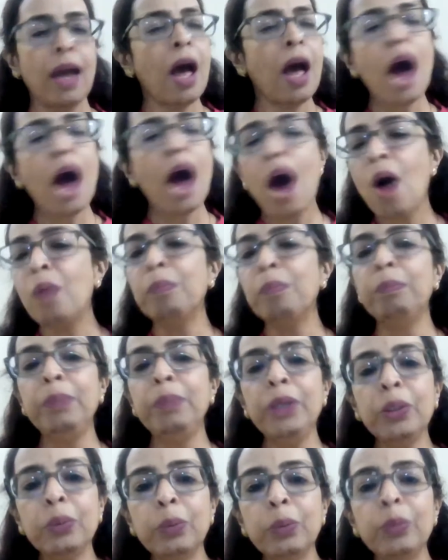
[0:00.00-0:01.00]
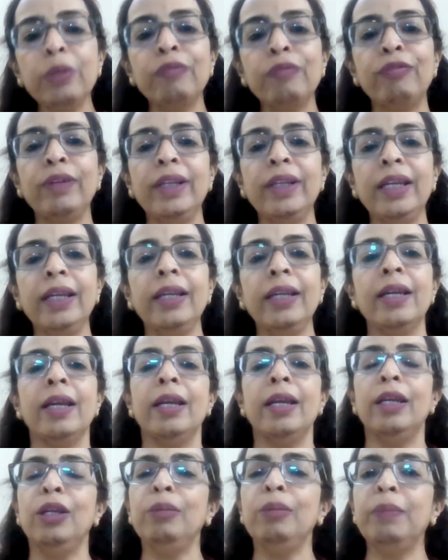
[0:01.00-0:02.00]
How beautifully
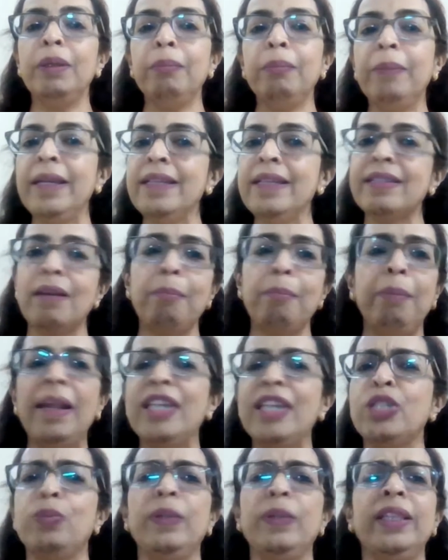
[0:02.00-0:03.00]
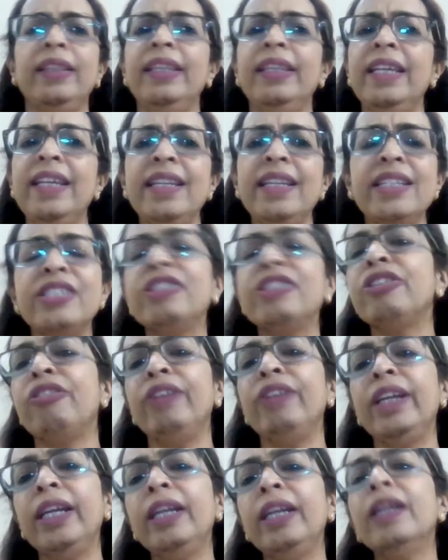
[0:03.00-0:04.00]
human beings are blessed with these
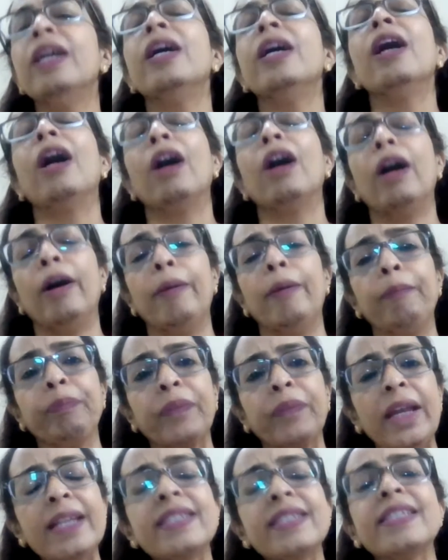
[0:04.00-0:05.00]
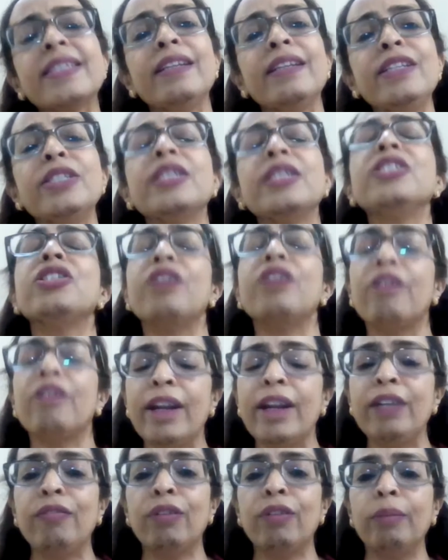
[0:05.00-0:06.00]
three excellences
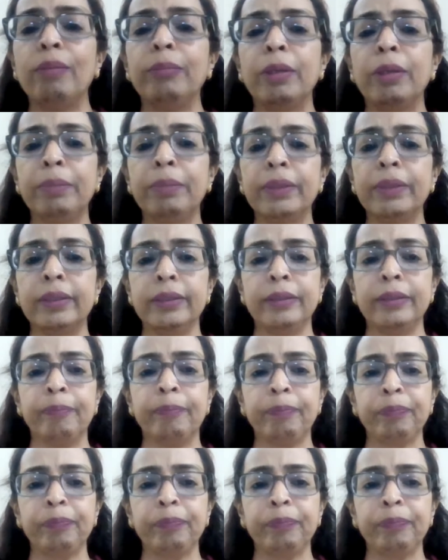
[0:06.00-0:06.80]
right from the birth.